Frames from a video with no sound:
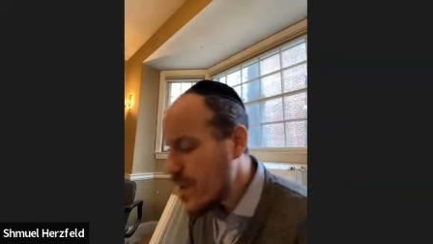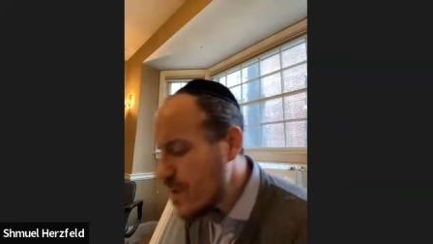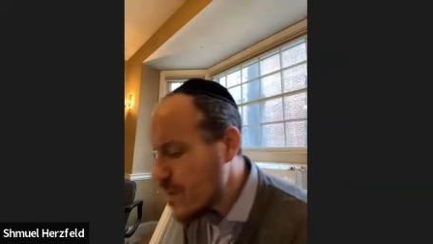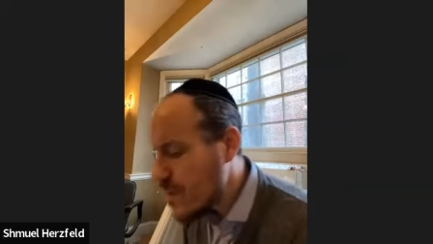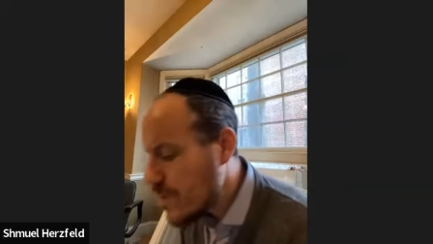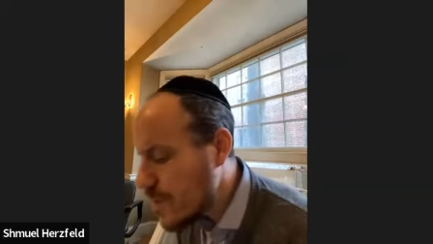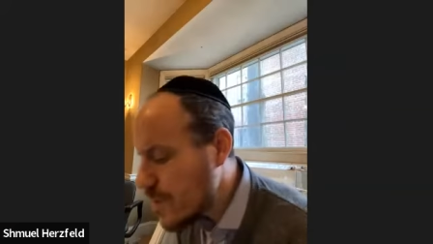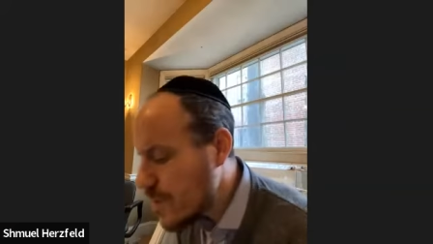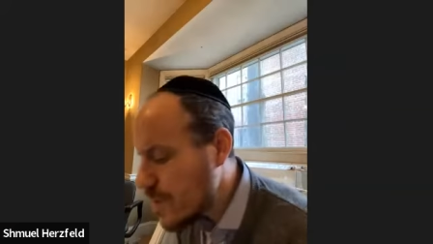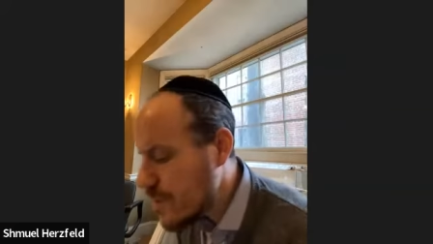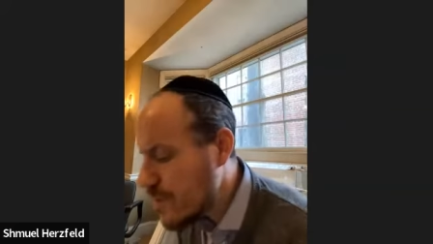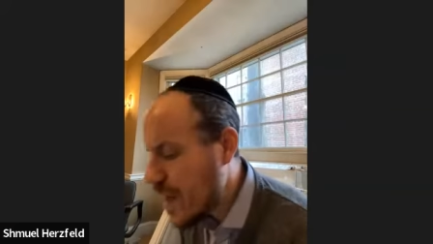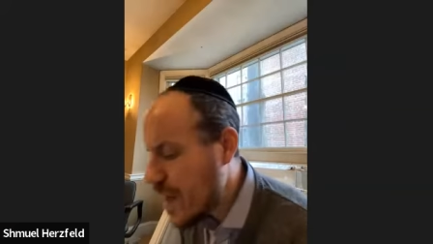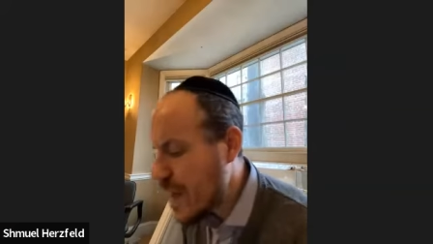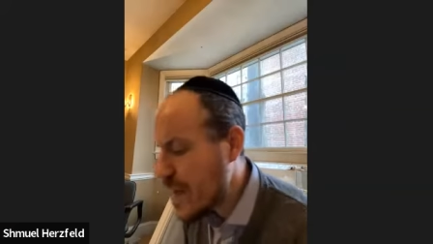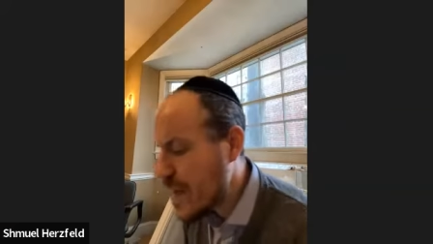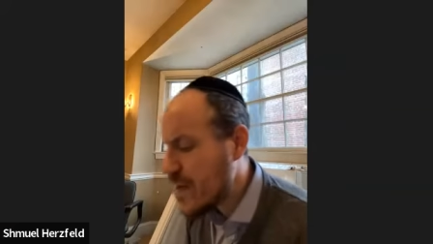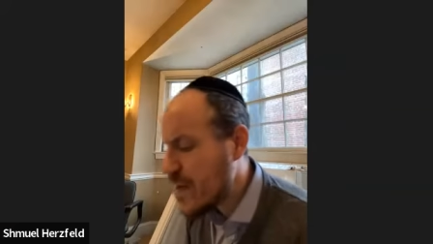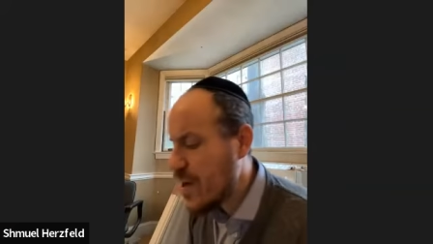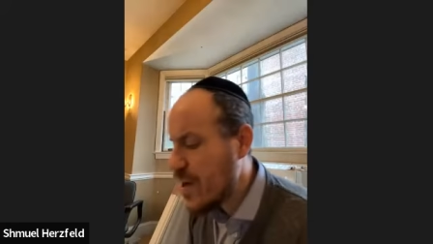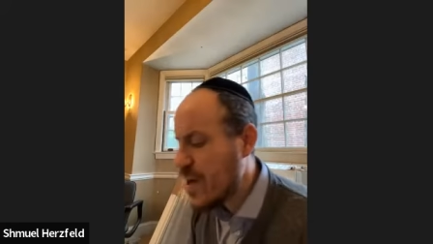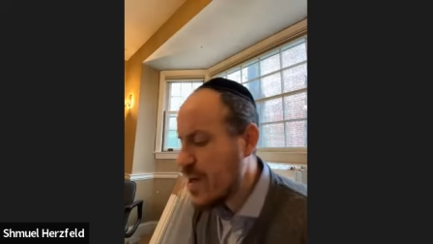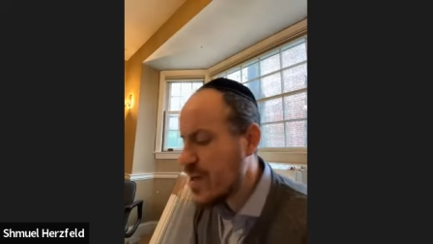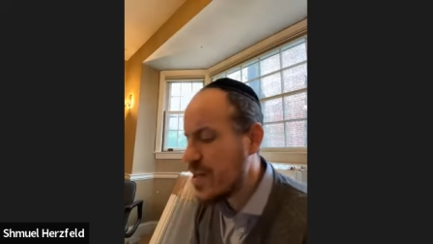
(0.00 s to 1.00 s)
from a
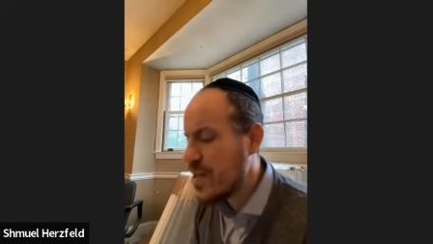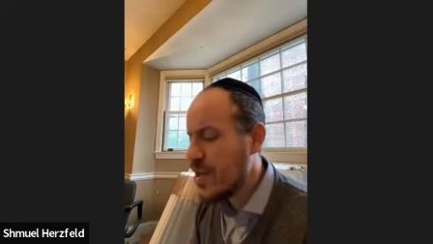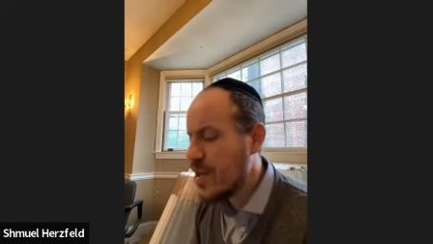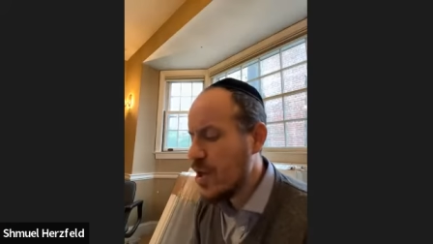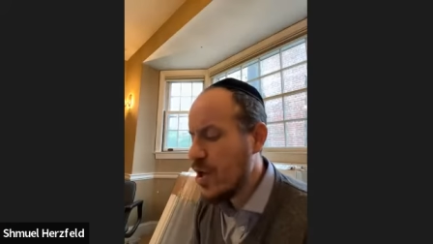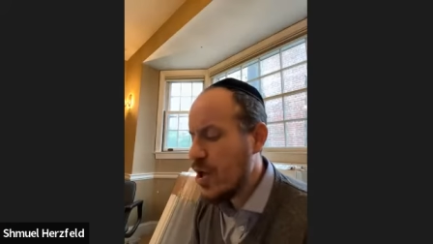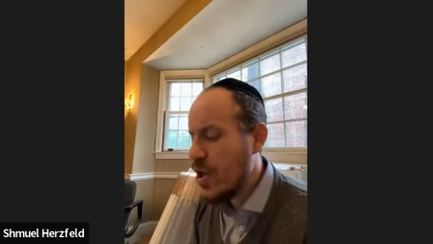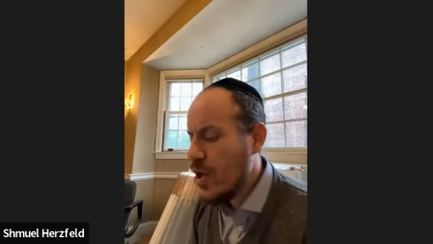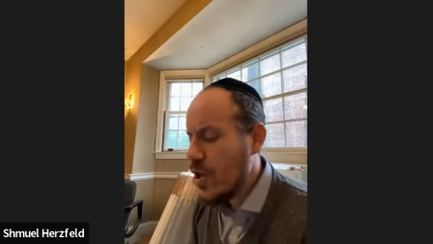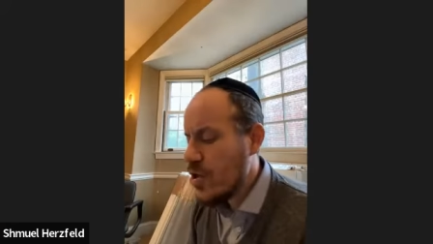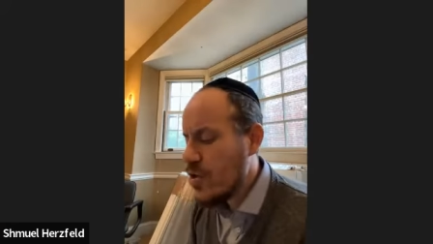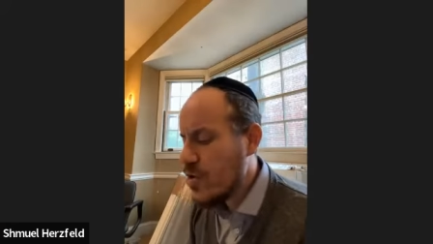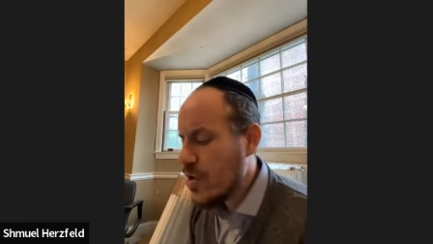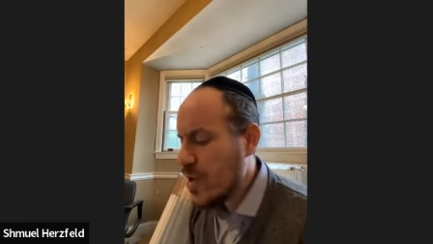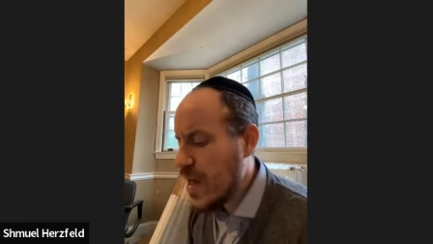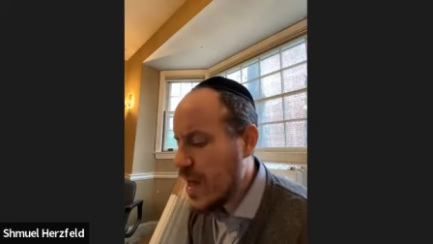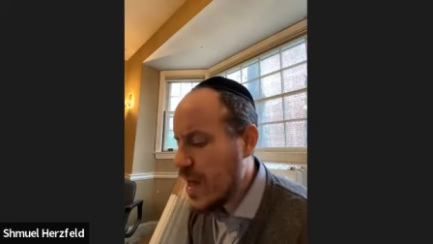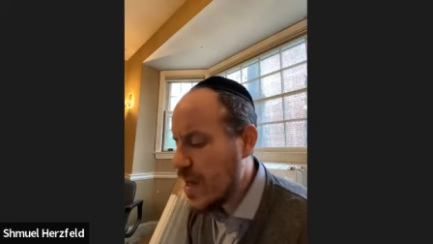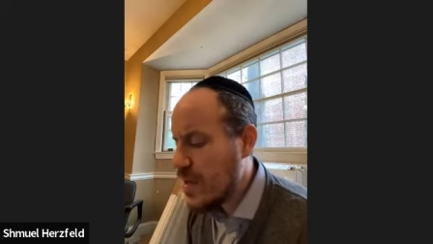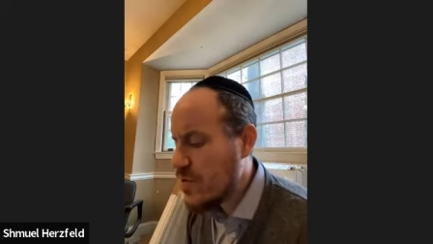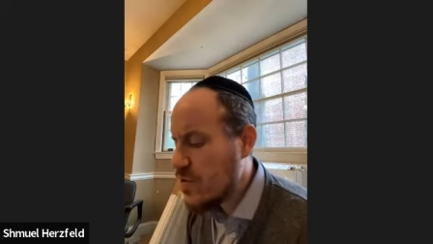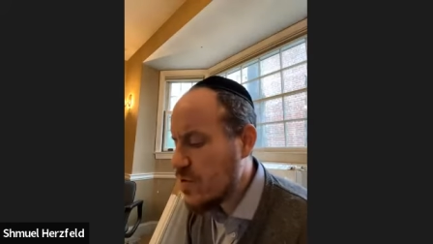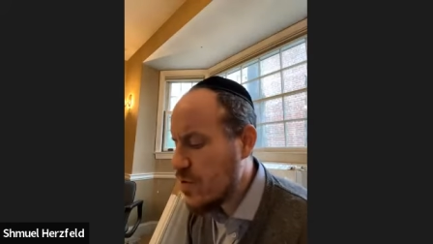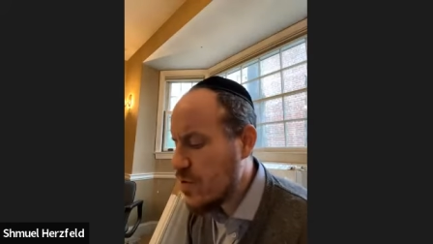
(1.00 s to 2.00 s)
Mayan, you
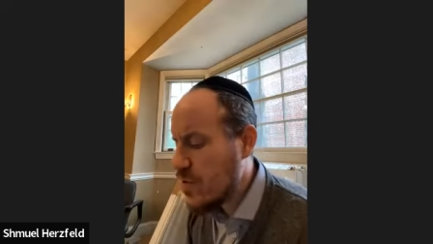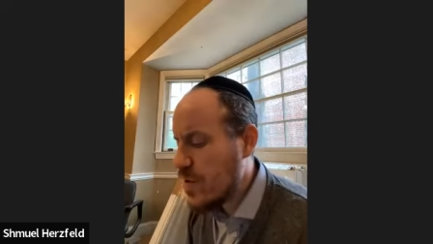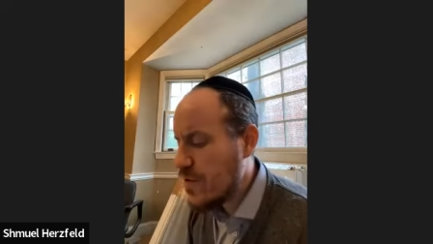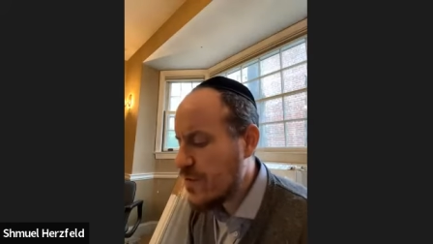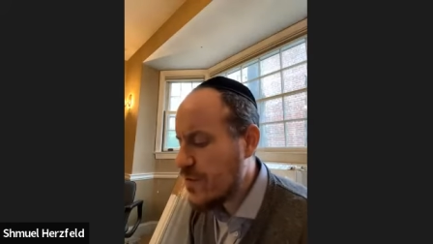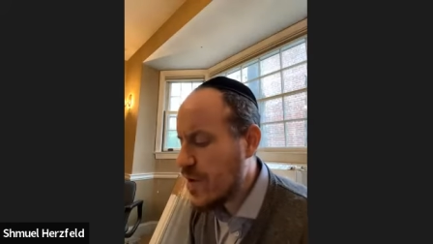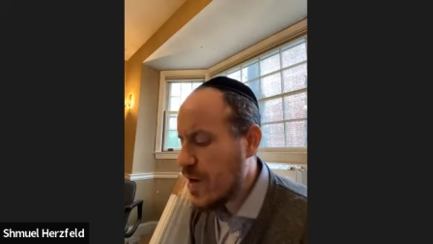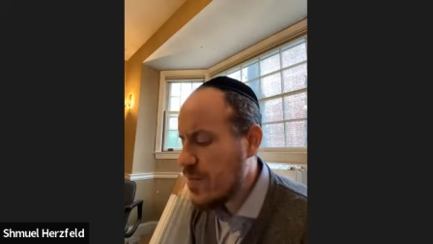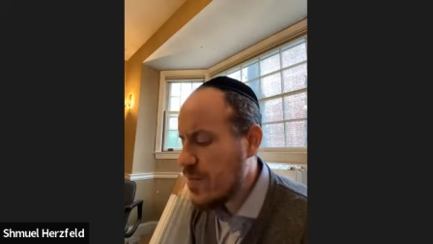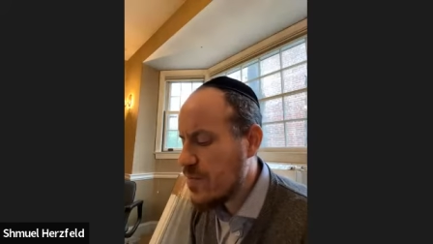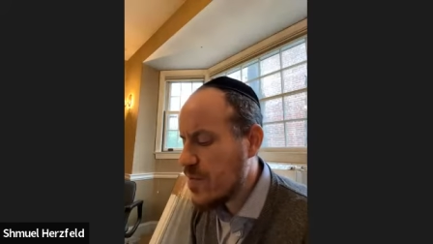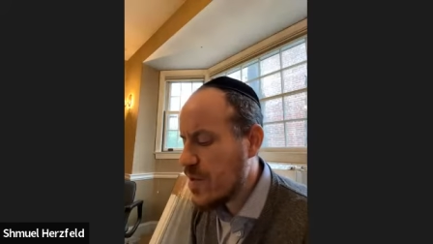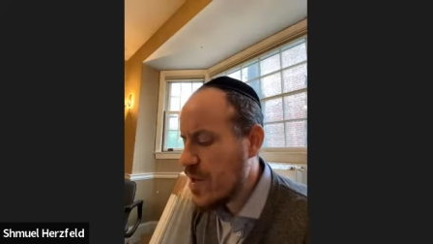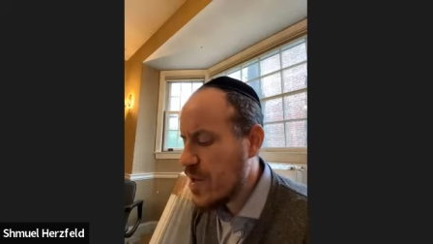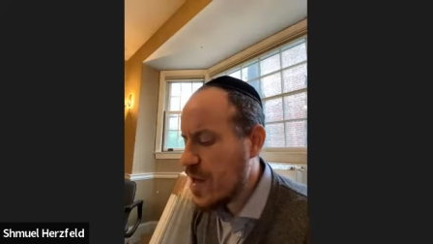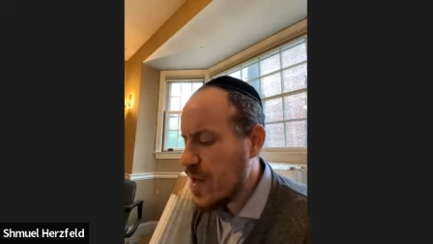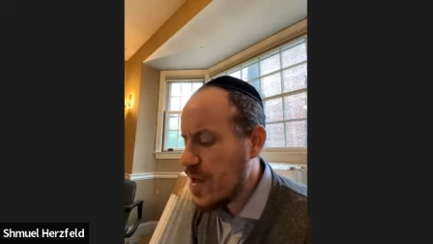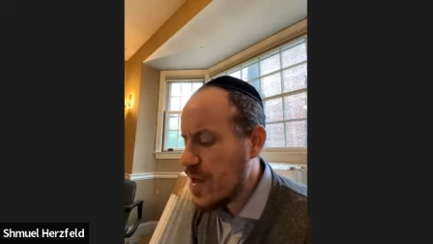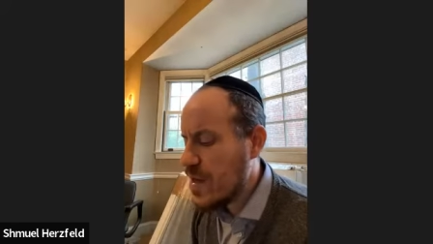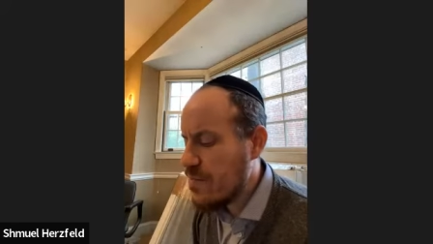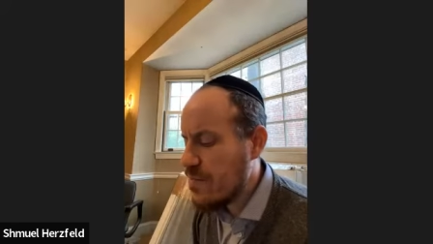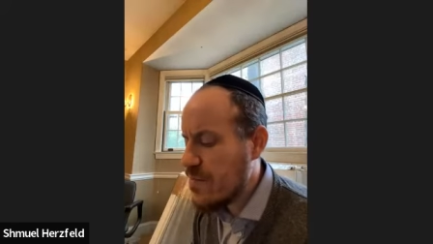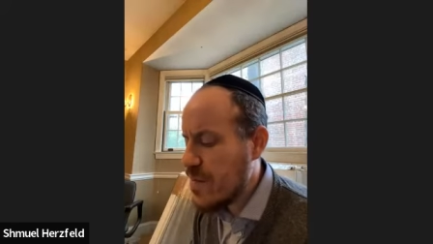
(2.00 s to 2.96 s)
can't do it from the